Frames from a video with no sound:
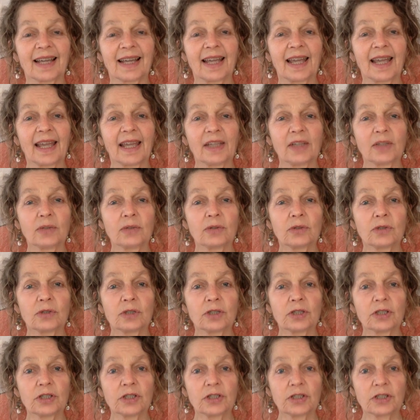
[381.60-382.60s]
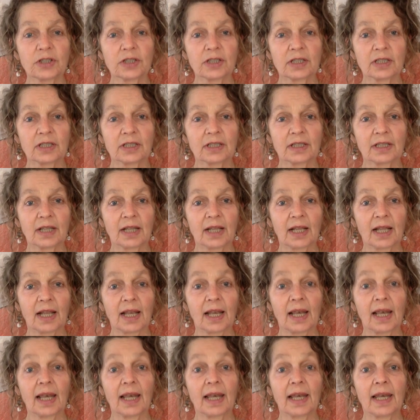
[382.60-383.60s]
can you just
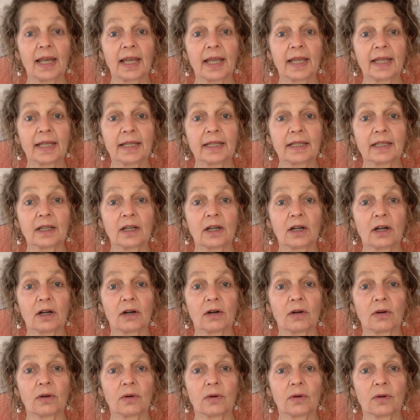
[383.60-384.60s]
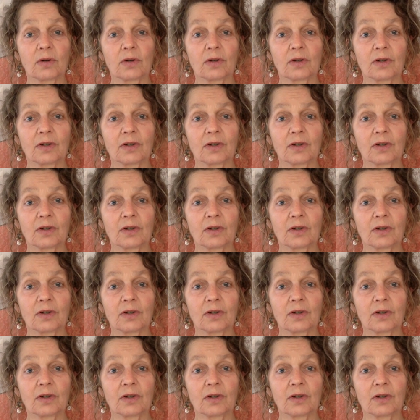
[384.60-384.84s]
let it go?